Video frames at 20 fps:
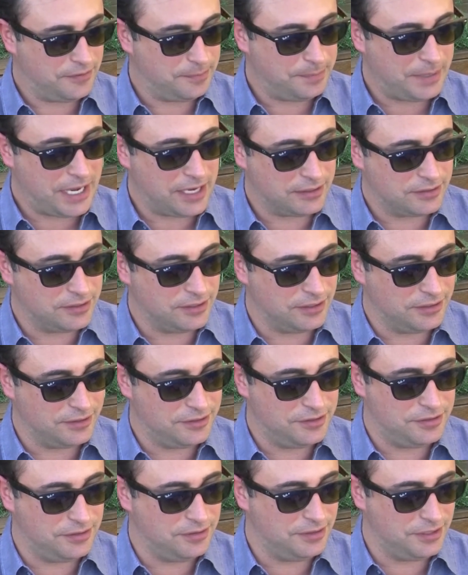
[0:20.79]
packed
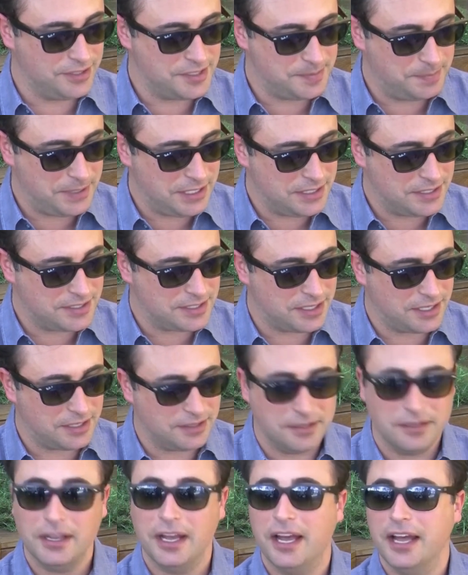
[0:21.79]
onto this
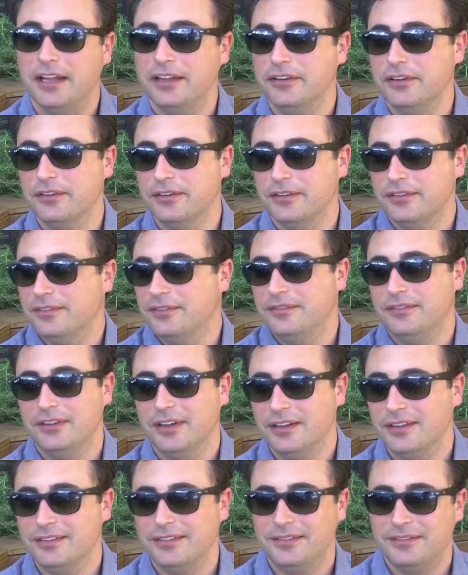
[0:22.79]
pizza and you're
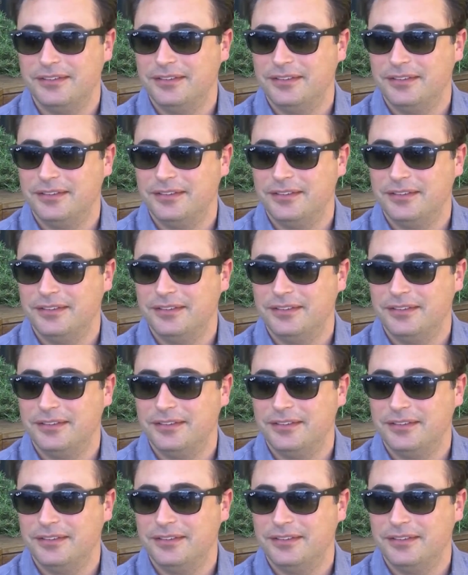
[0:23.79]
not